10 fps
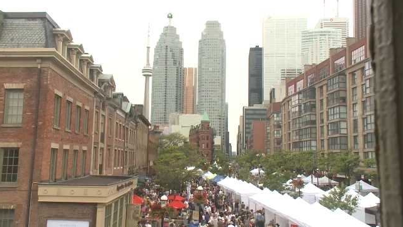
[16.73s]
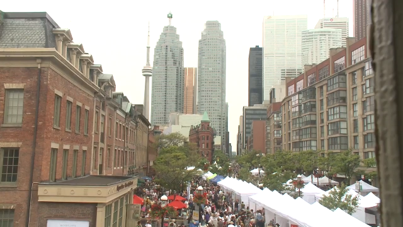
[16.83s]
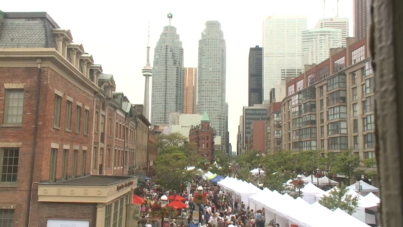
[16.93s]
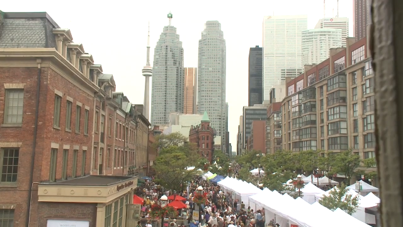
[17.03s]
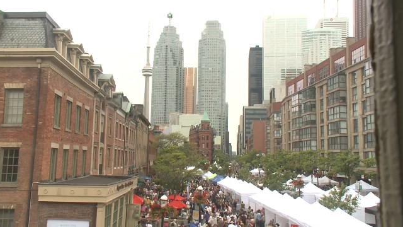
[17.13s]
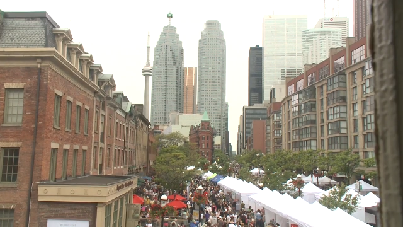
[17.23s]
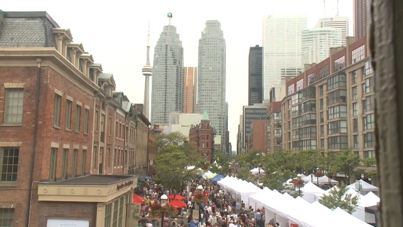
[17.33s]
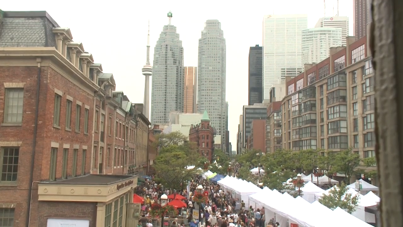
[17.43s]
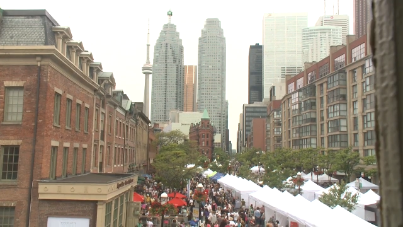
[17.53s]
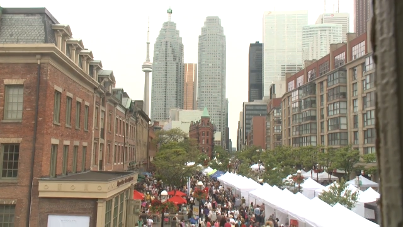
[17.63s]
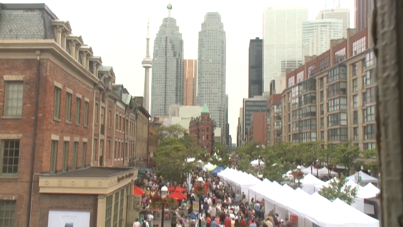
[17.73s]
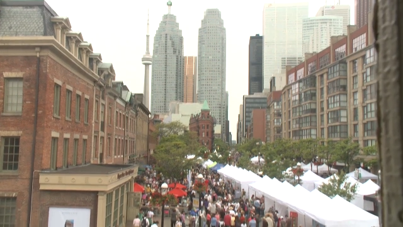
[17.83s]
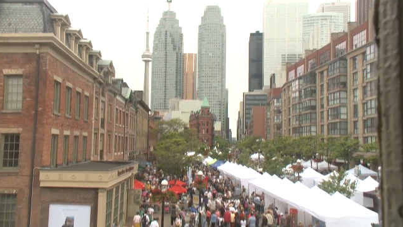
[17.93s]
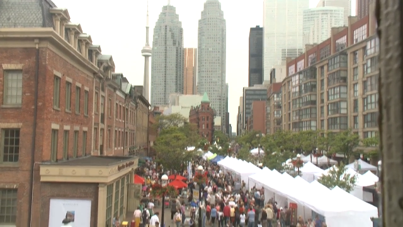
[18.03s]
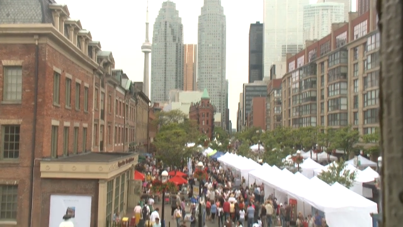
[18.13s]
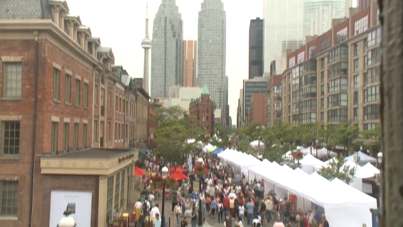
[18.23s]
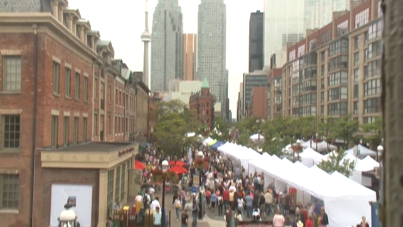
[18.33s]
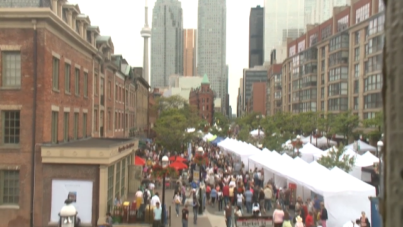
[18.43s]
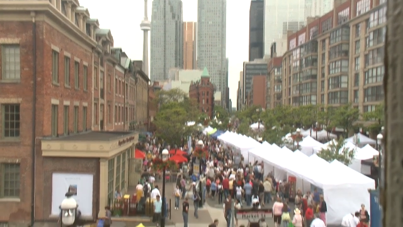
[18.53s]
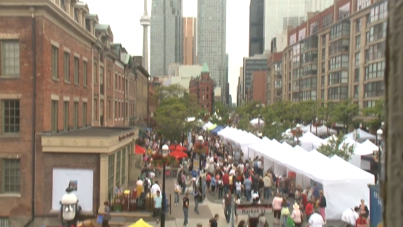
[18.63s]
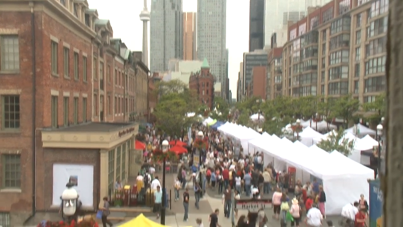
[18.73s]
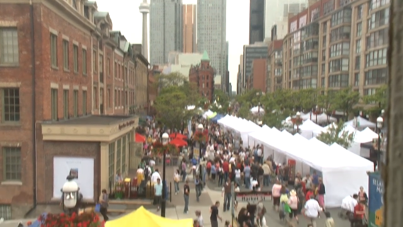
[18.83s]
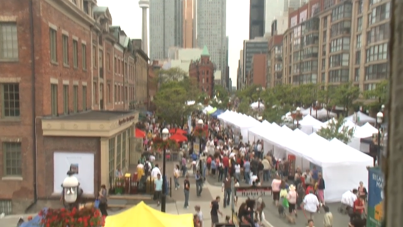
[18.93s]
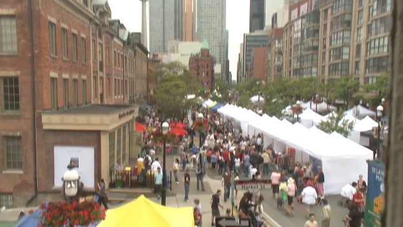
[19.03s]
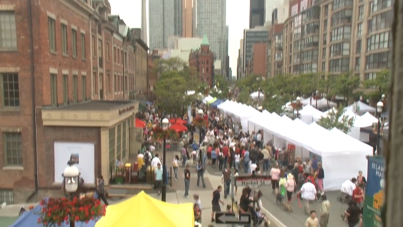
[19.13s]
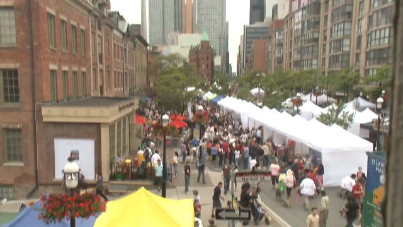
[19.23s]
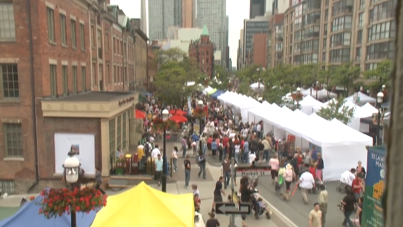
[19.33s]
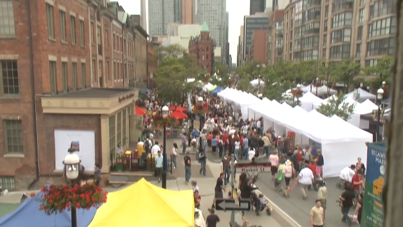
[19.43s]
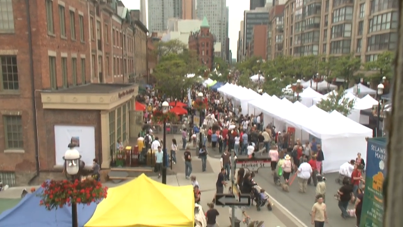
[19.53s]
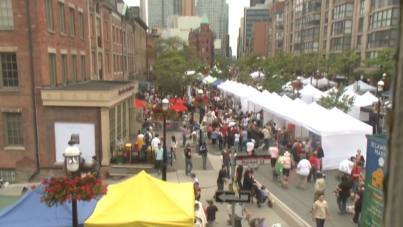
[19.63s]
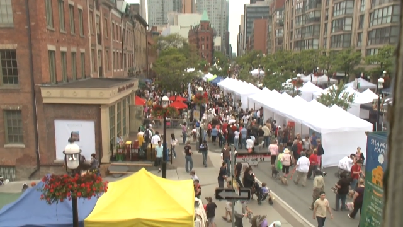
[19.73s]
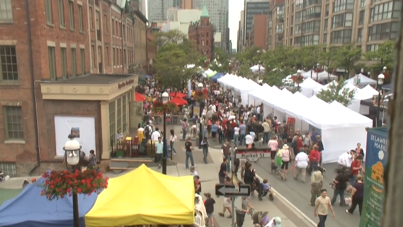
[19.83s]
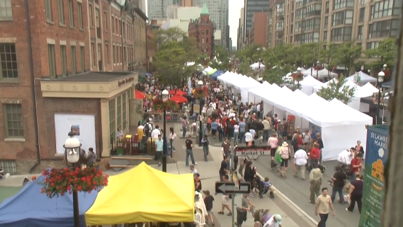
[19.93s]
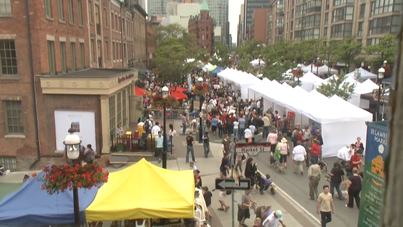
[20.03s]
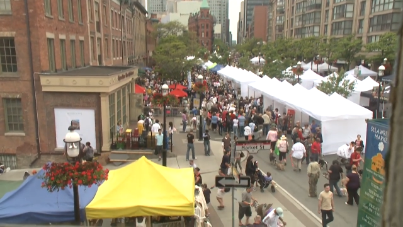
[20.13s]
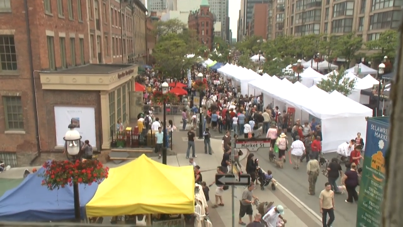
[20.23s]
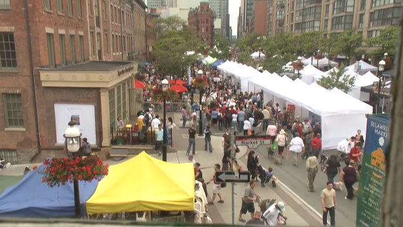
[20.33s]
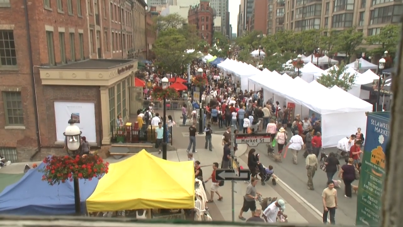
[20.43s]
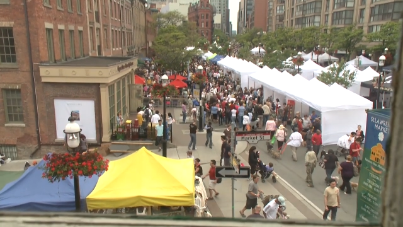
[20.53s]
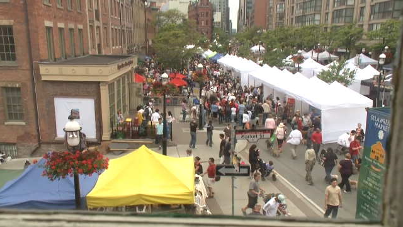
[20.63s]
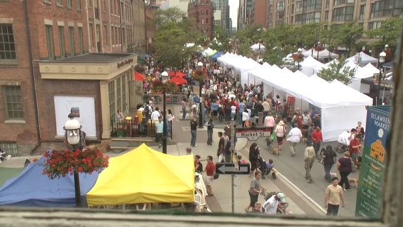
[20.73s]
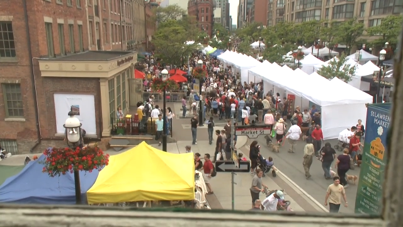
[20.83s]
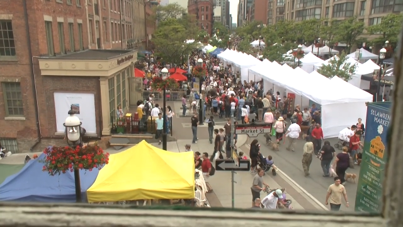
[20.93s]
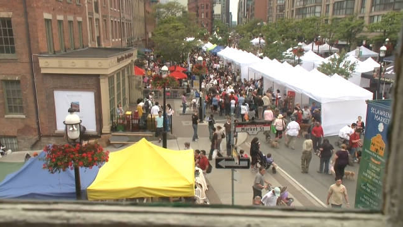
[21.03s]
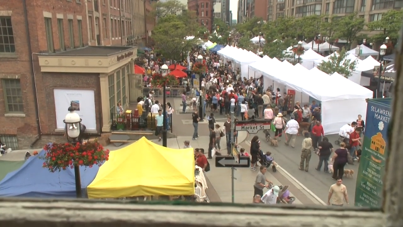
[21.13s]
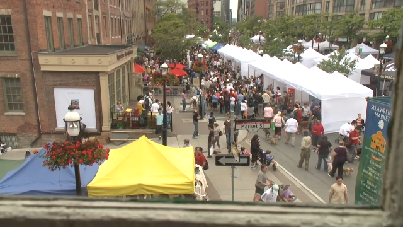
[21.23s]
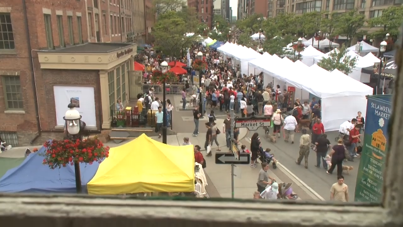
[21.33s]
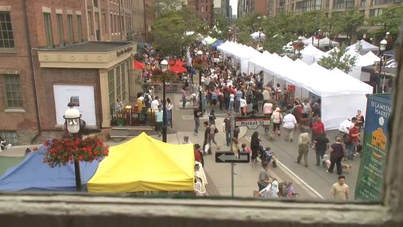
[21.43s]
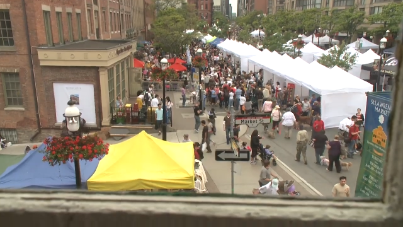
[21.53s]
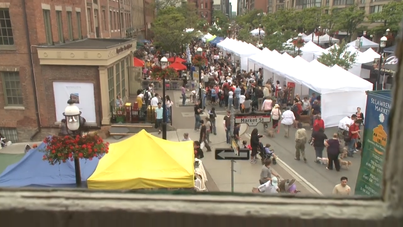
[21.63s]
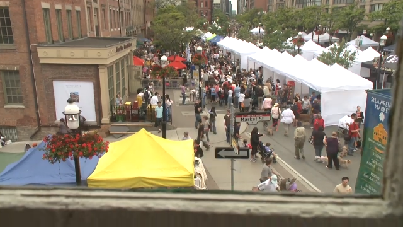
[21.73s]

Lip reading: Nobody's mouth can be seen.